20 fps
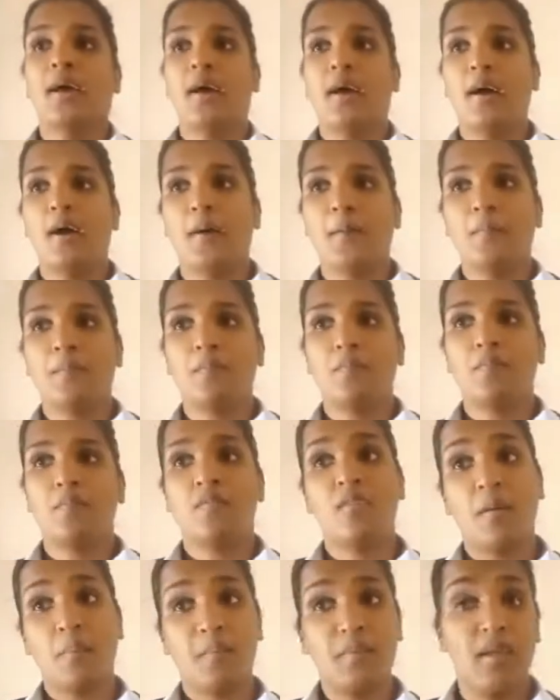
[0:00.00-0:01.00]

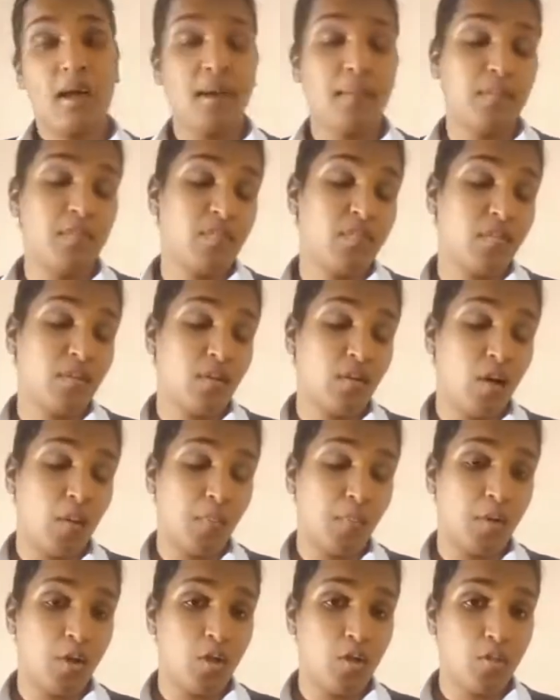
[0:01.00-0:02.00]
Sometimes
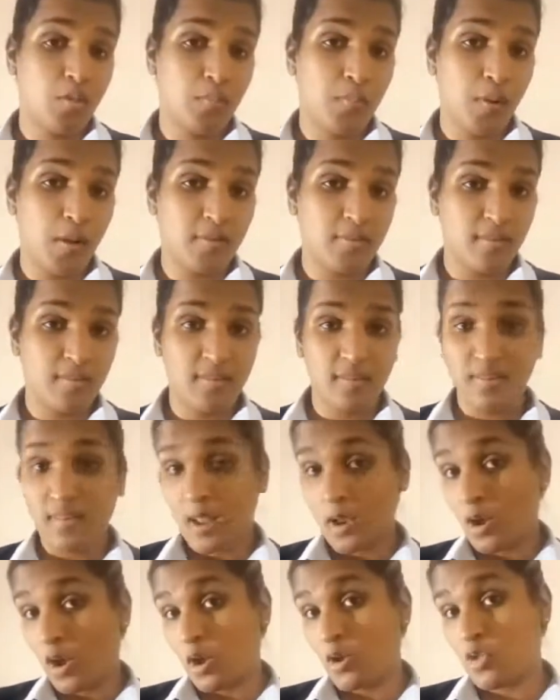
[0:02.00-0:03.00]
operational processes
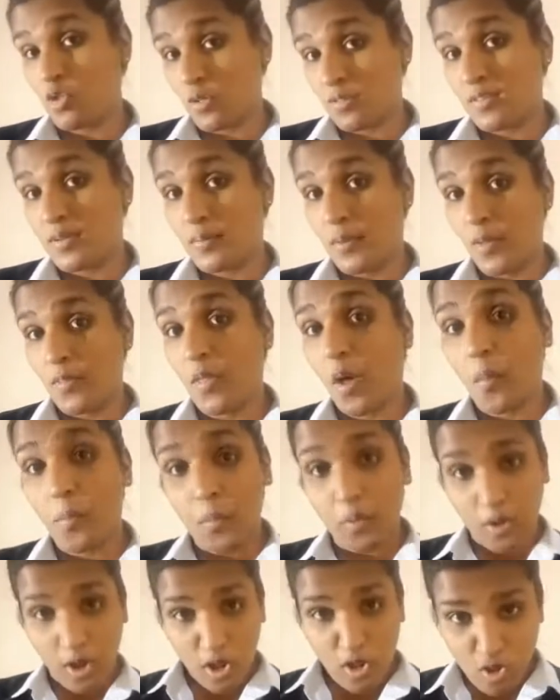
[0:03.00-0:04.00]
are not just about the
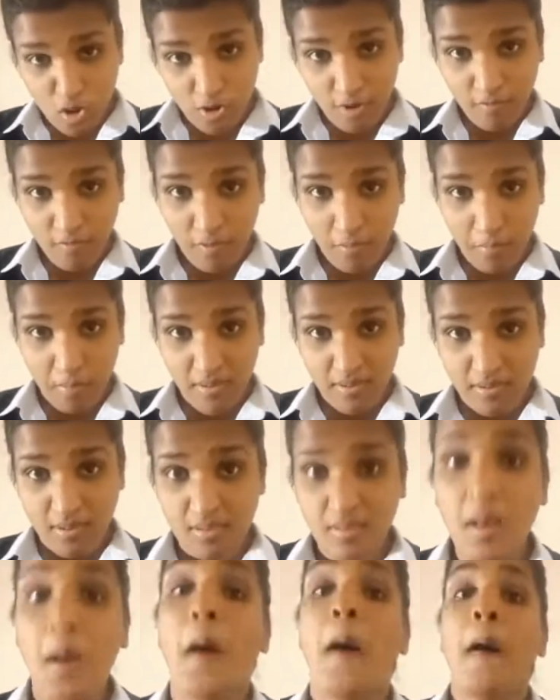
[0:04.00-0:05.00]
operation of the
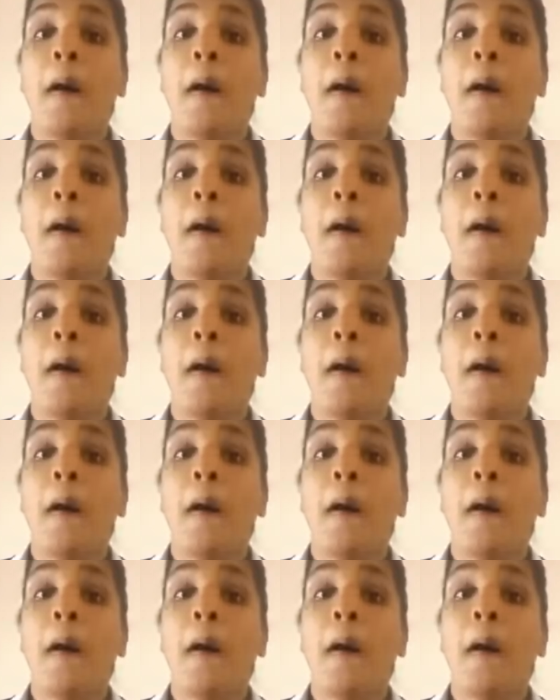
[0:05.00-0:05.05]
business,